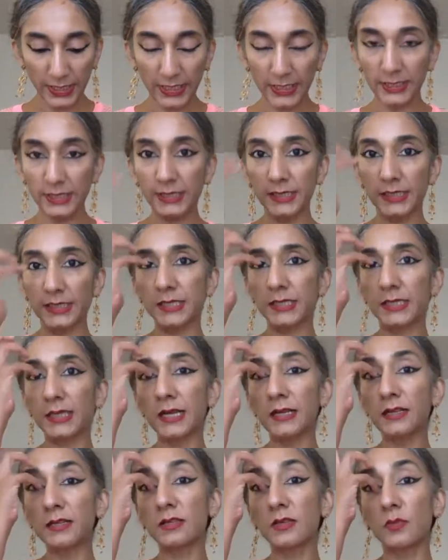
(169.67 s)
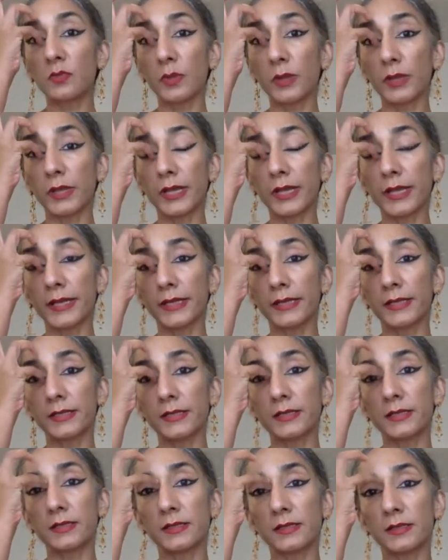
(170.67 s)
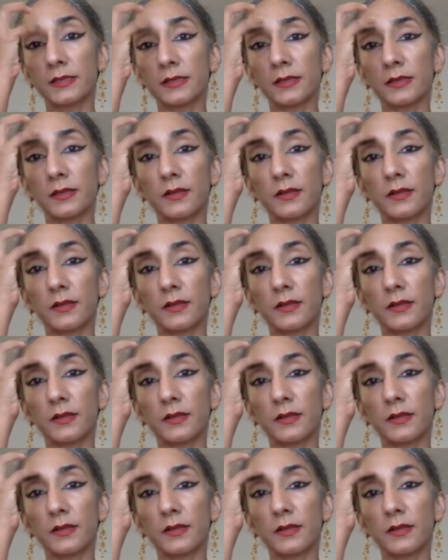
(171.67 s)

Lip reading: is disgusted with his